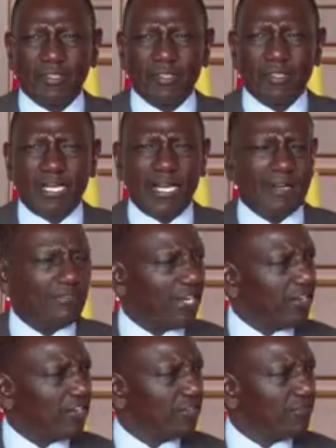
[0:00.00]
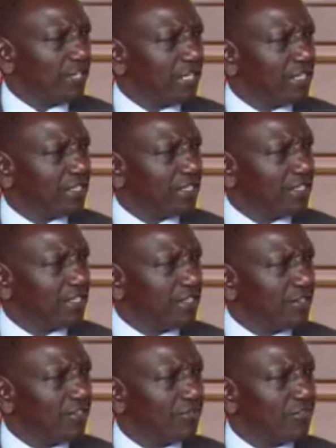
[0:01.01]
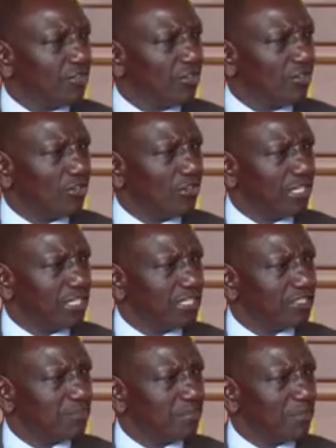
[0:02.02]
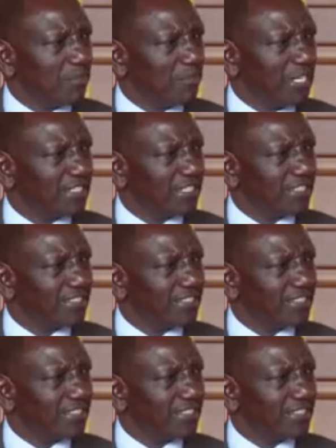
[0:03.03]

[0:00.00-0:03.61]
I am very confident of your leadership capabilities,